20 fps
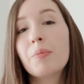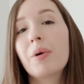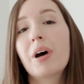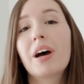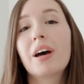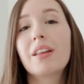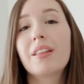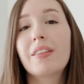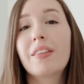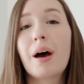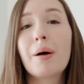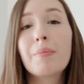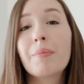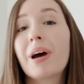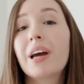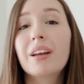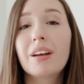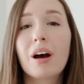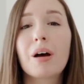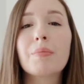But that
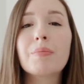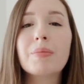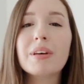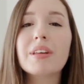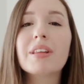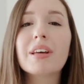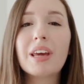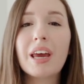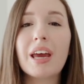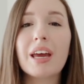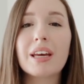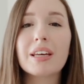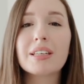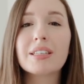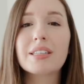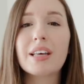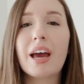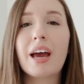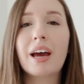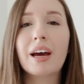might not be the
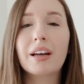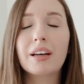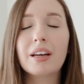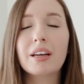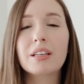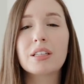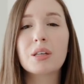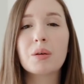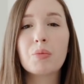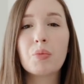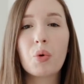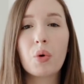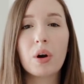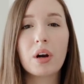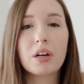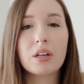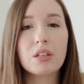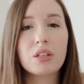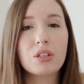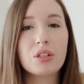case, and it's
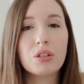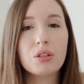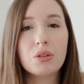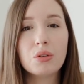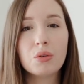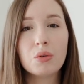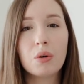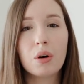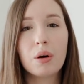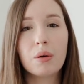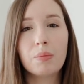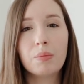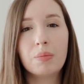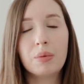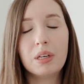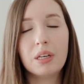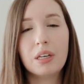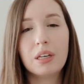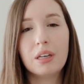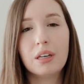important to
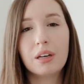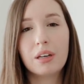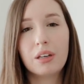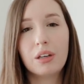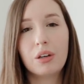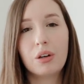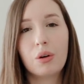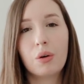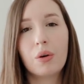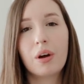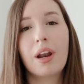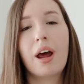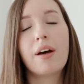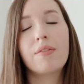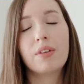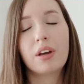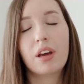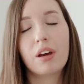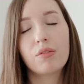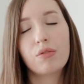be, you know, an
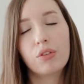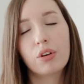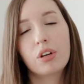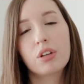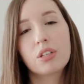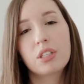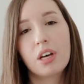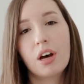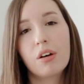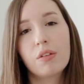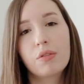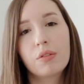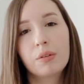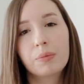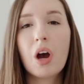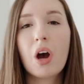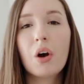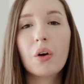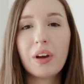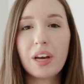advocate for yourself.
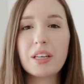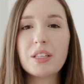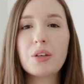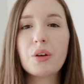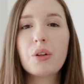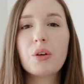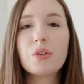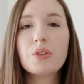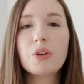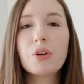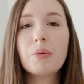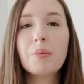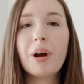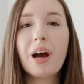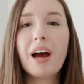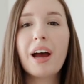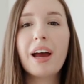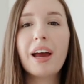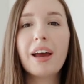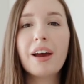Okay, so those are
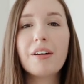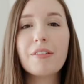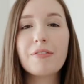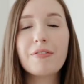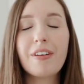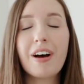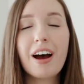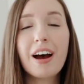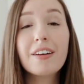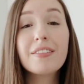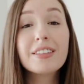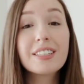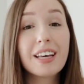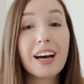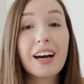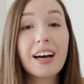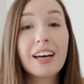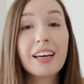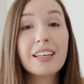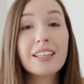my 5
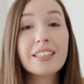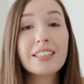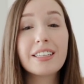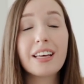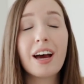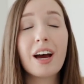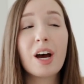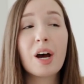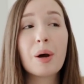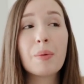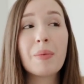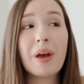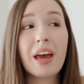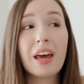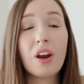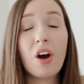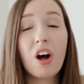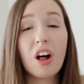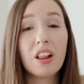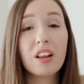signs,
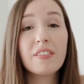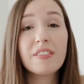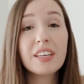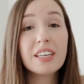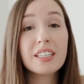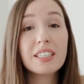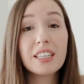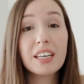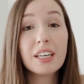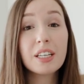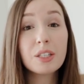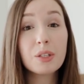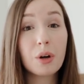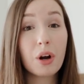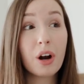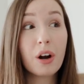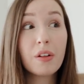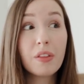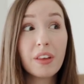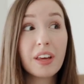and all of these things
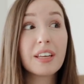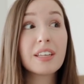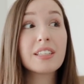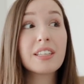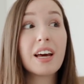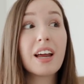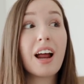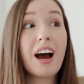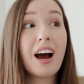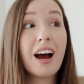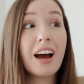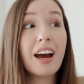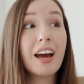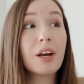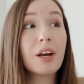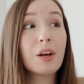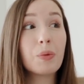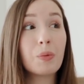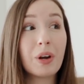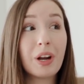are things that
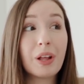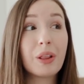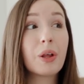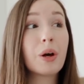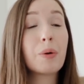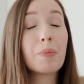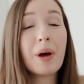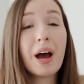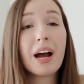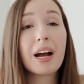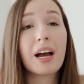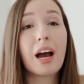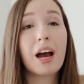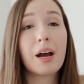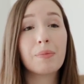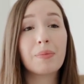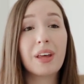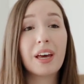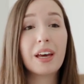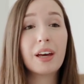when I look back,
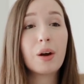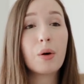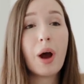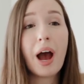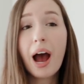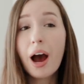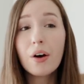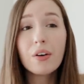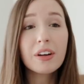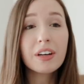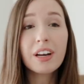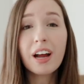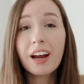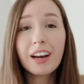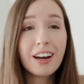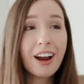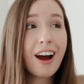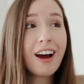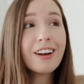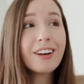I'm like, how did
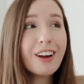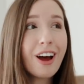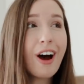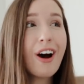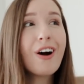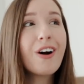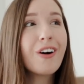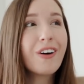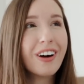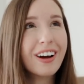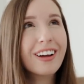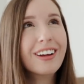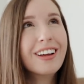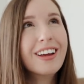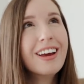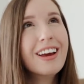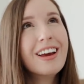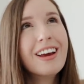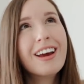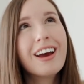I not
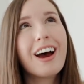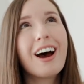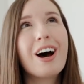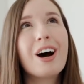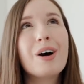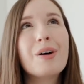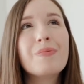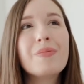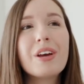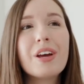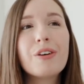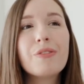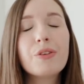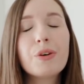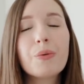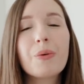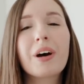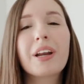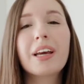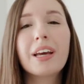know? If
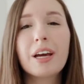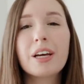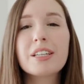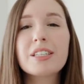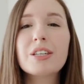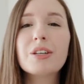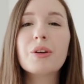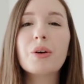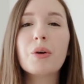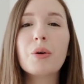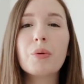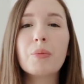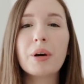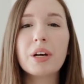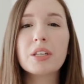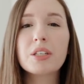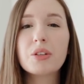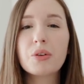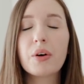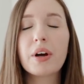you want to get to know
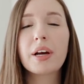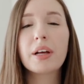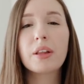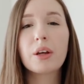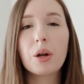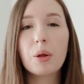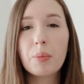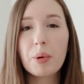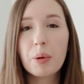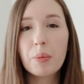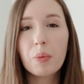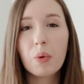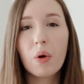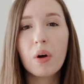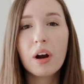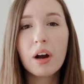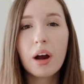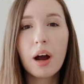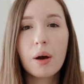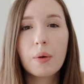my story a little bit
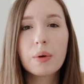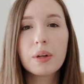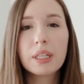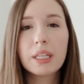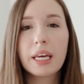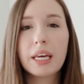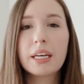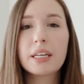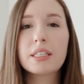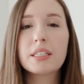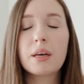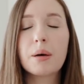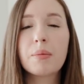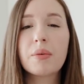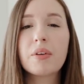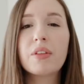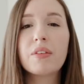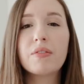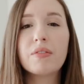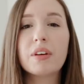more, I will link some
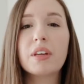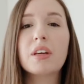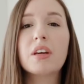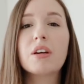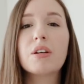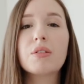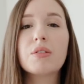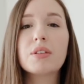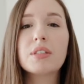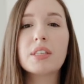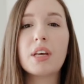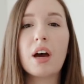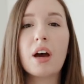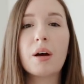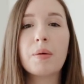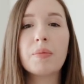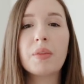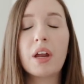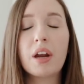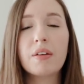of the videos
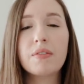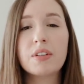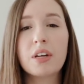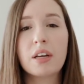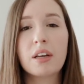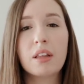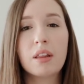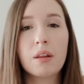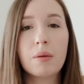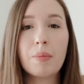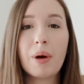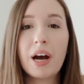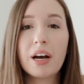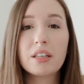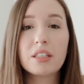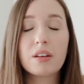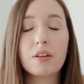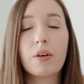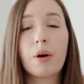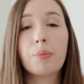that I've done in the
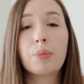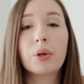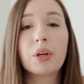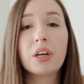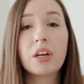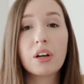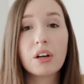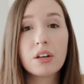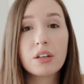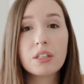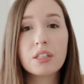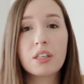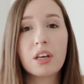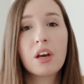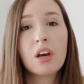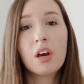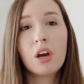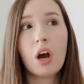past couple years,